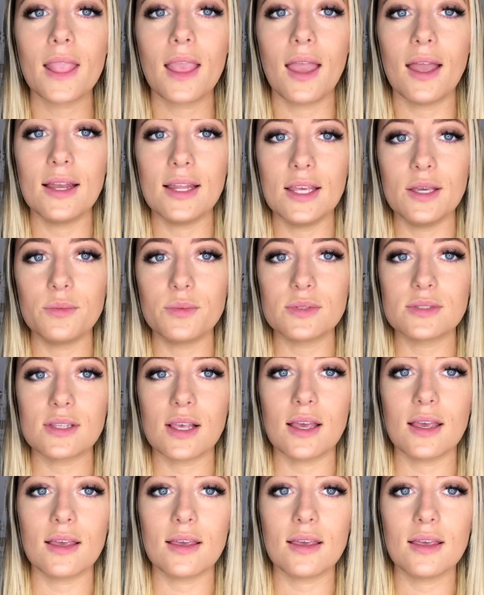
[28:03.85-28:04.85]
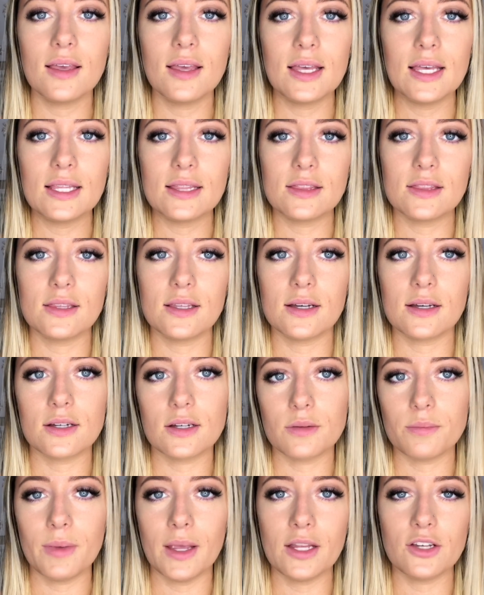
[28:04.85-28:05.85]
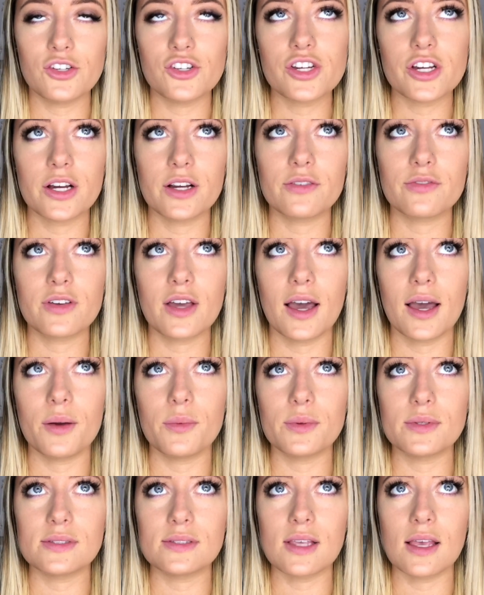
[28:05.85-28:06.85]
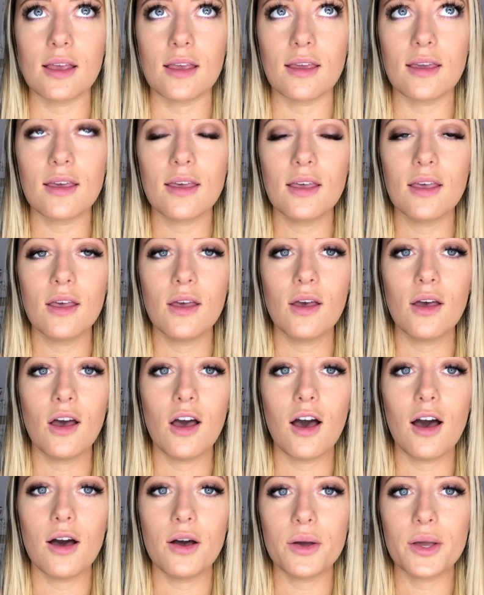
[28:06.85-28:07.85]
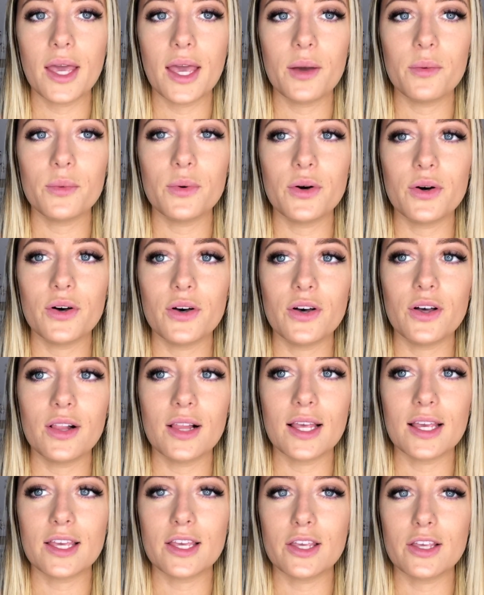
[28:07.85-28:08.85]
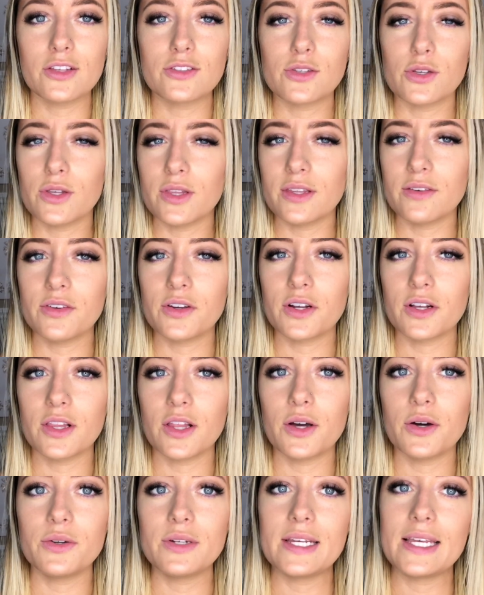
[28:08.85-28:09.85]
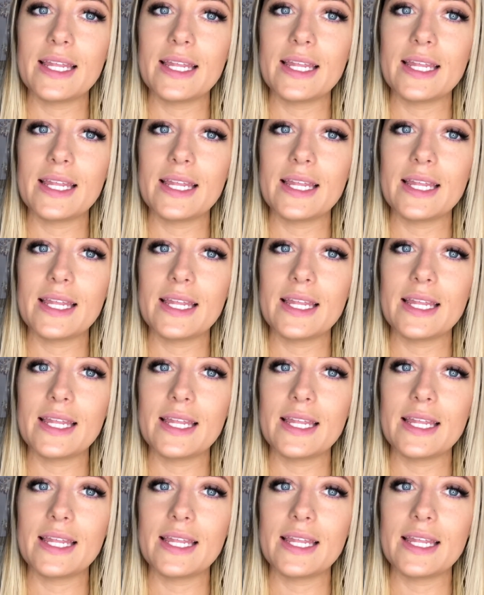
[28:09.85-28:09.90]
And he was like, the main sheriff guy was like, okay, well, like, so you live here alone?